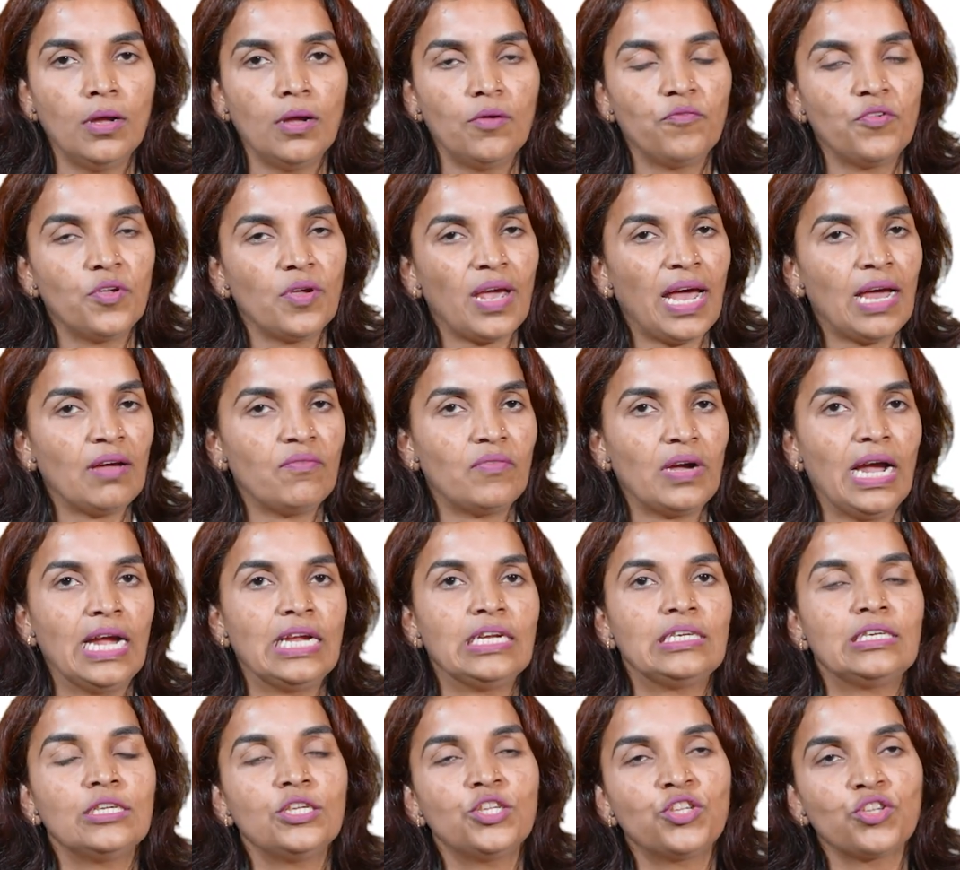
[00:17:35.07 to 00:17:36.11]
We have
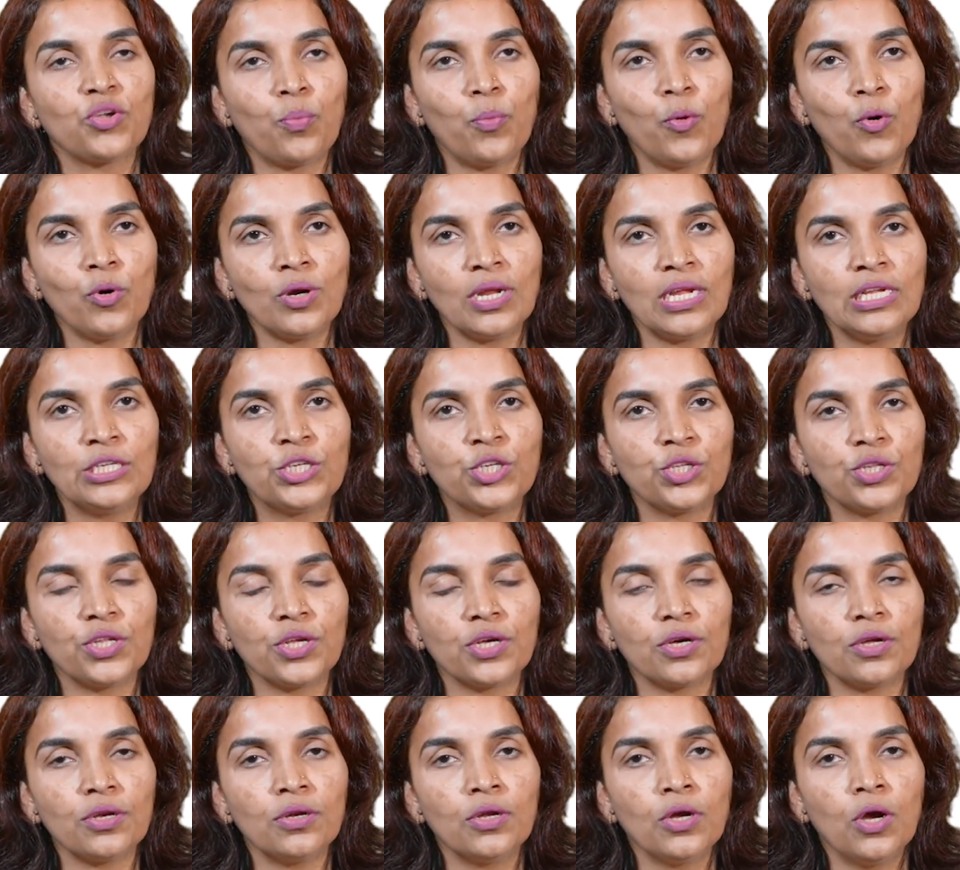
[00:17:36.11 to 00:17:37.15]
IT support
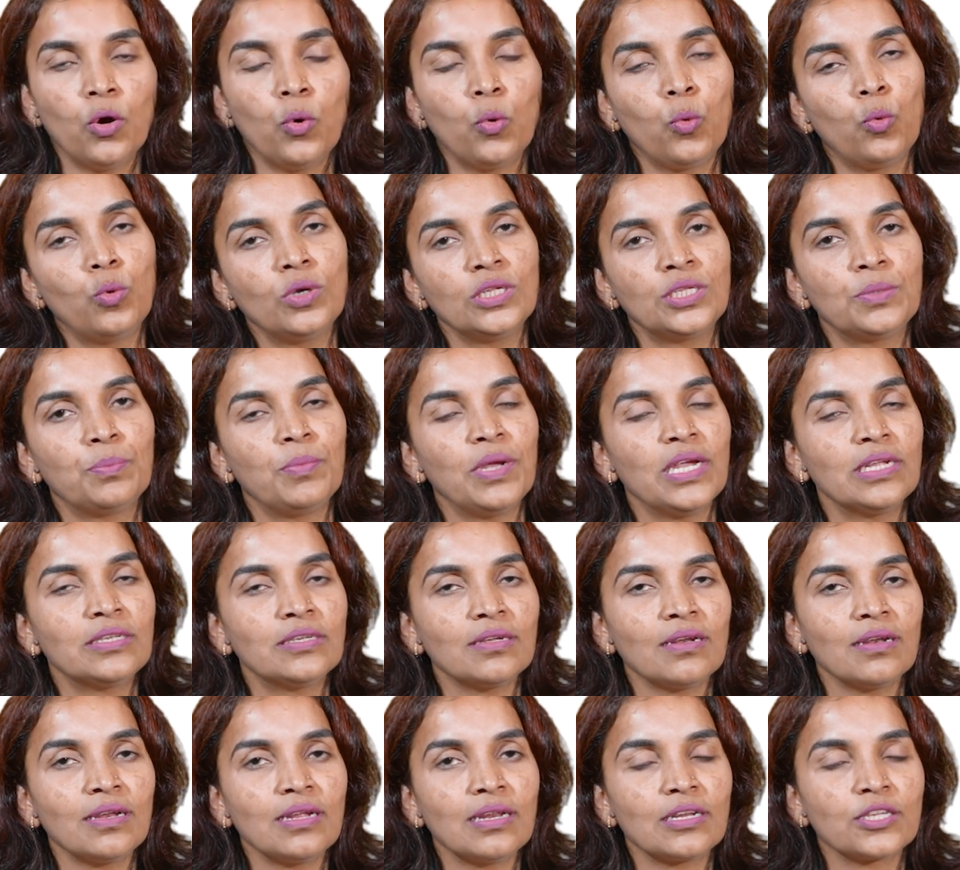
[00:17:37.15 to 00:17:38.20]
engineer who is
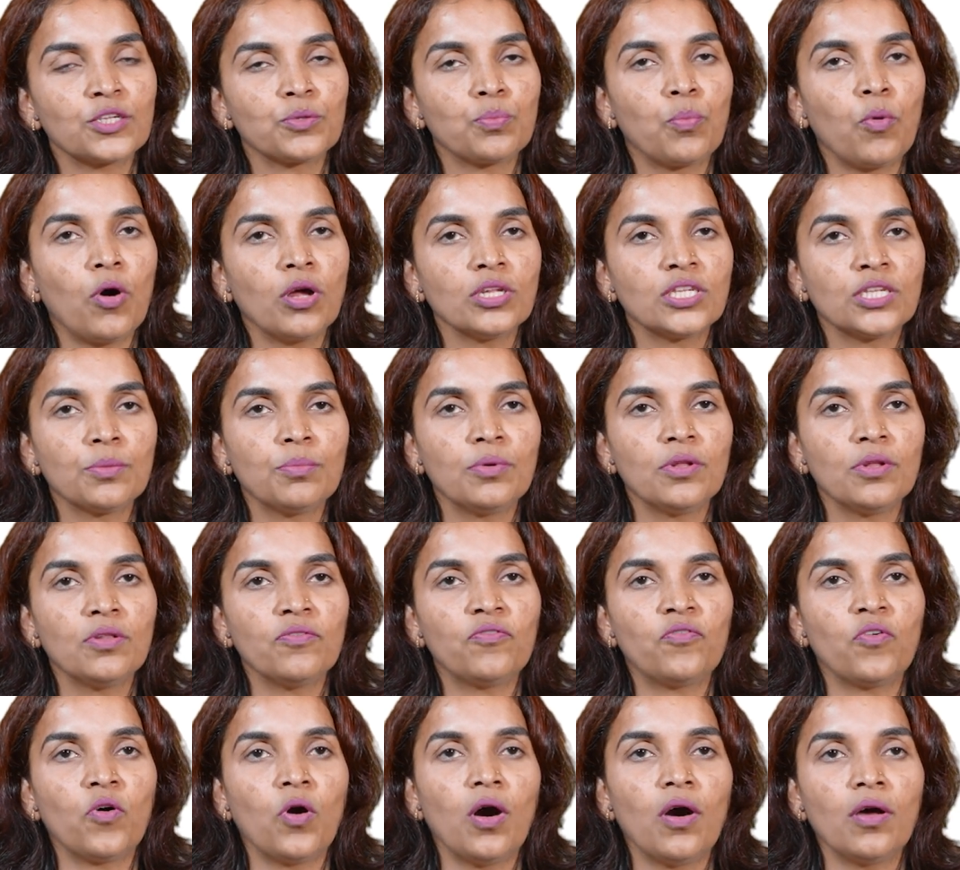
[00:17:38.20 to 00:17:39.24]
majorly responsible
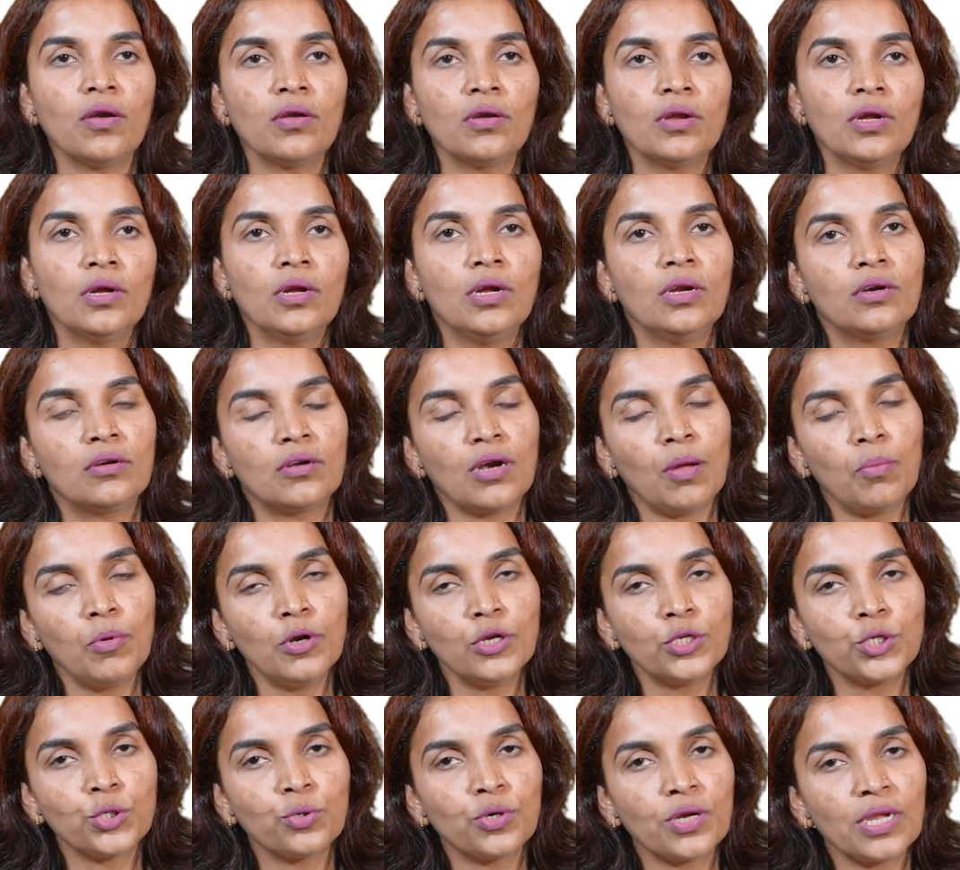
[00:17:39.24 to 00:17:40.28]
for
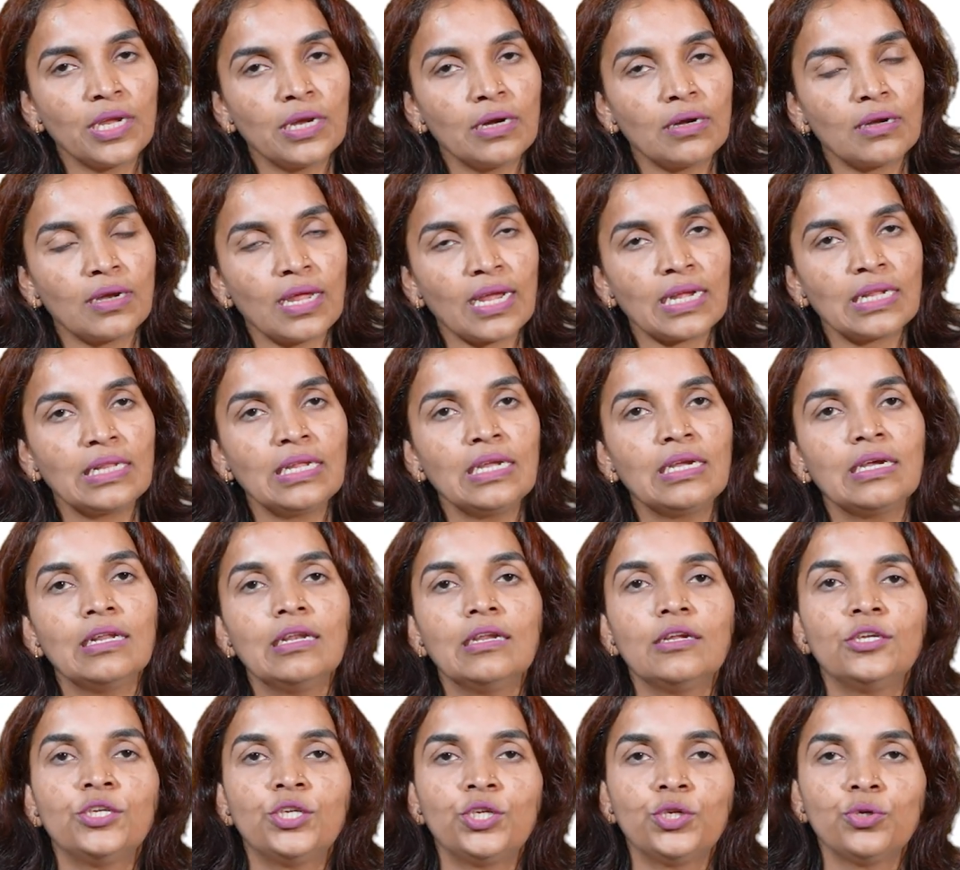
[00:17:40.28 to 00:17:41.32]
troubleshooting technical
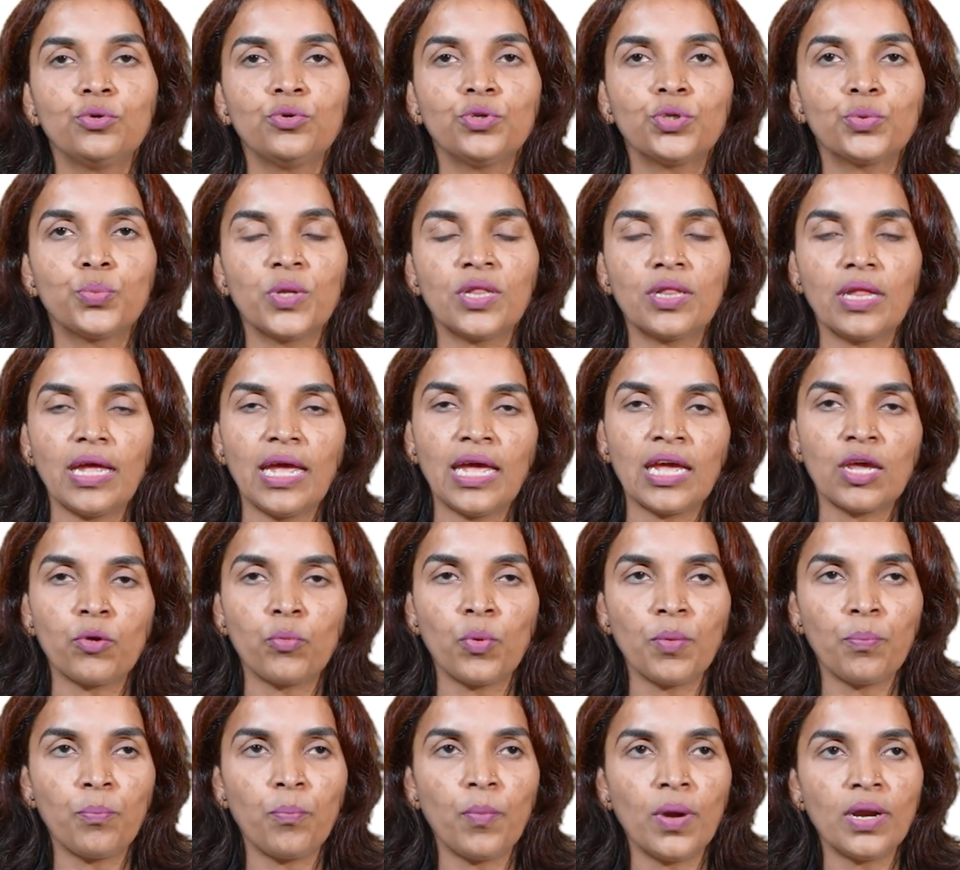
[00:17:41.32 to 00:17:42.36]
issues with
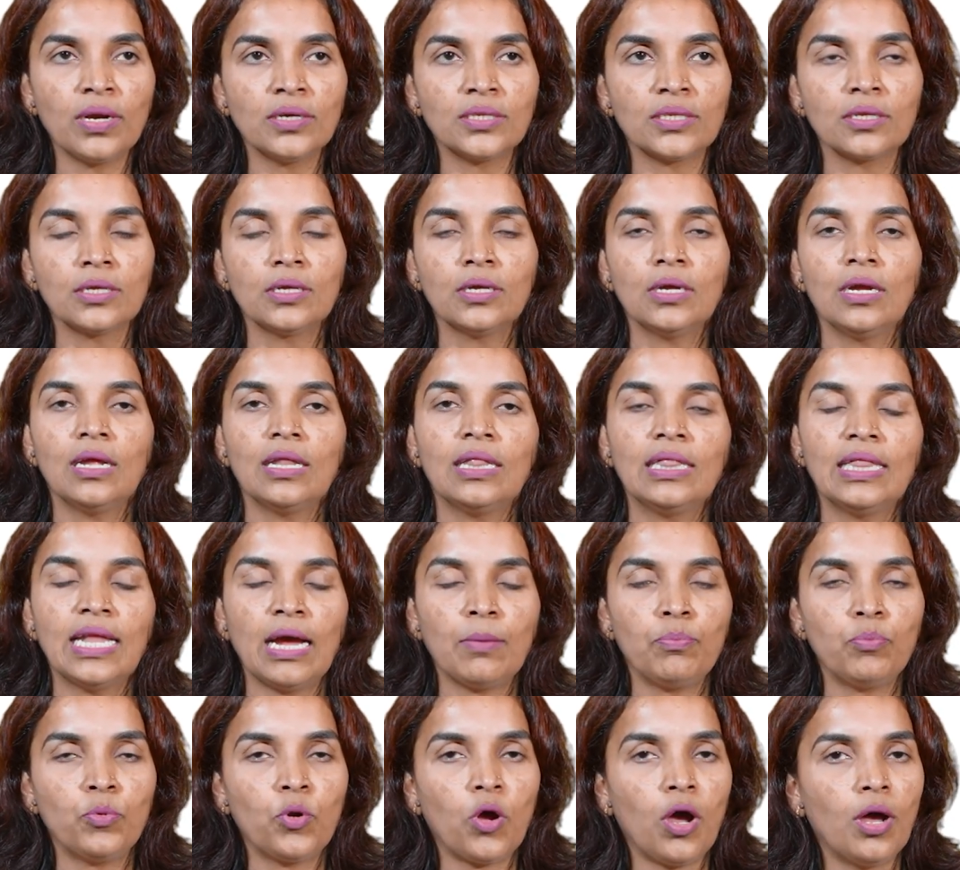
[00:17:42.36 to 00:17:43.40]
equipments,
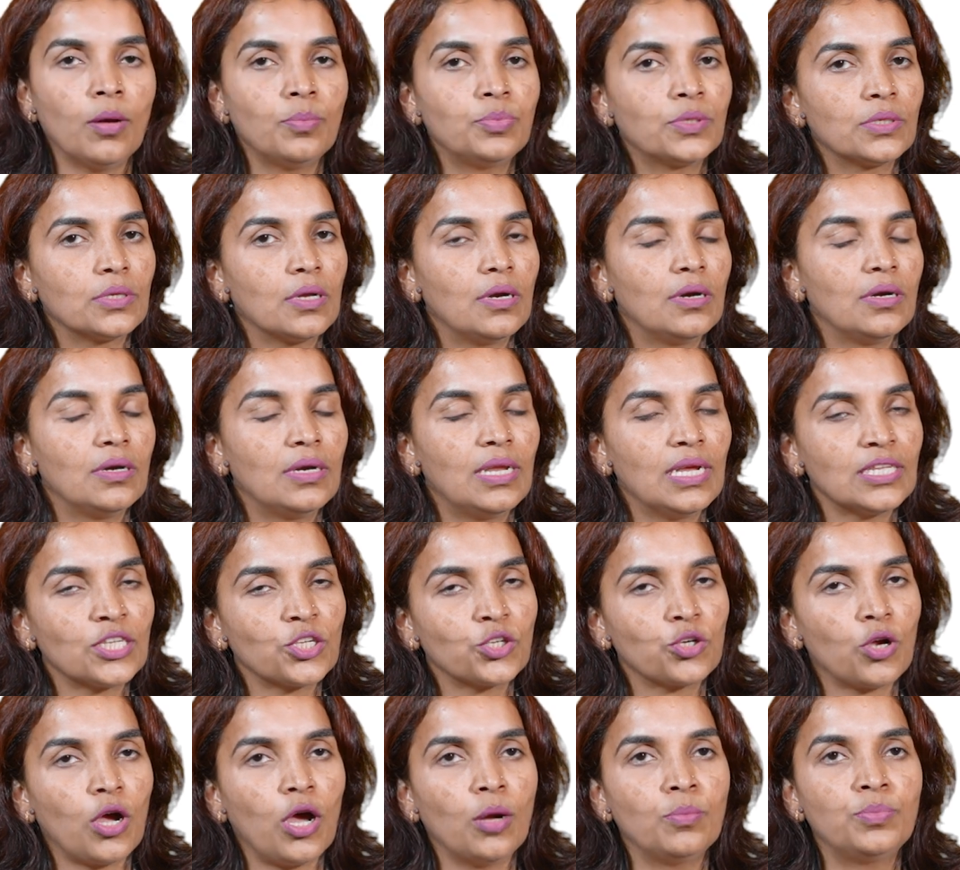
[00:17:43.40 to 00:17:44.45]
laptops,
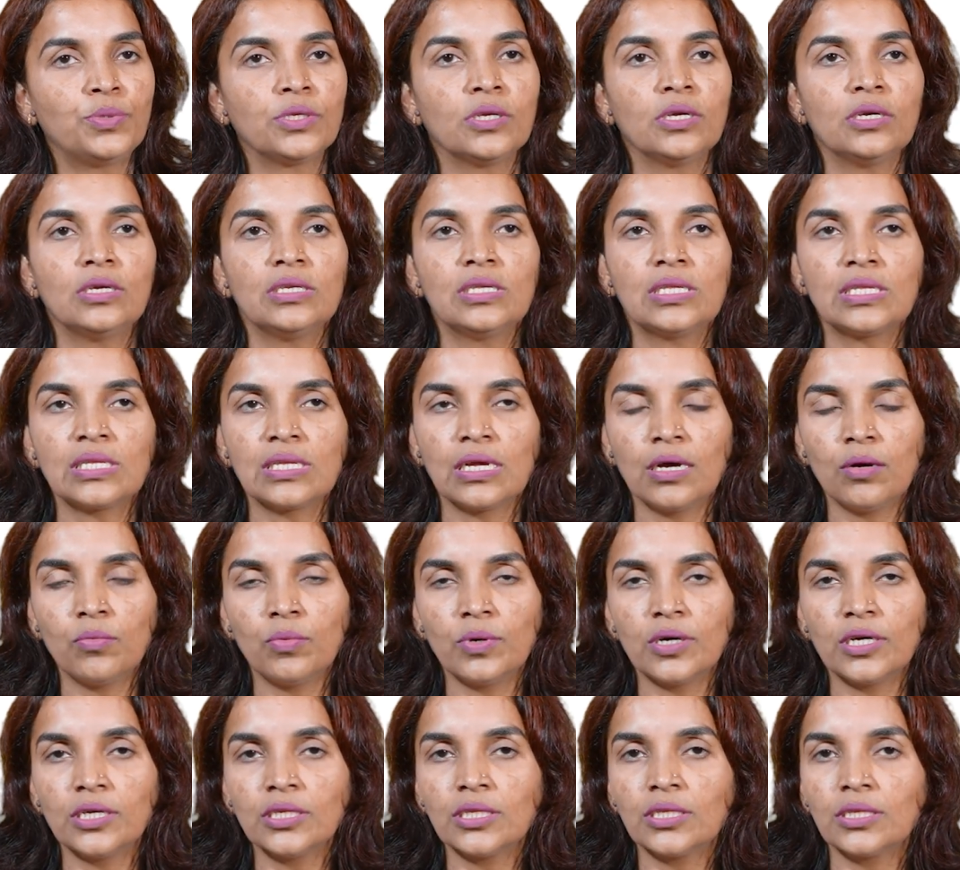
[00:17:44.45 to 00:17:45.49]
desktops,
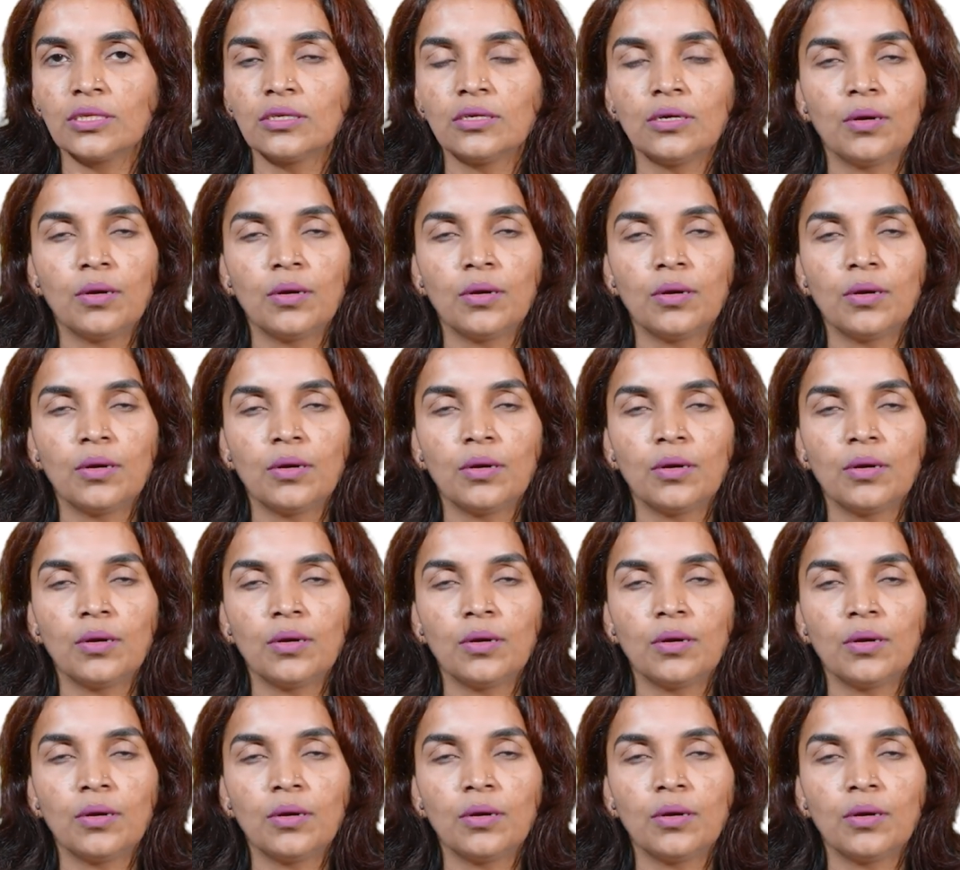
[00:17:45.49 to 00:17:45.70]
servers,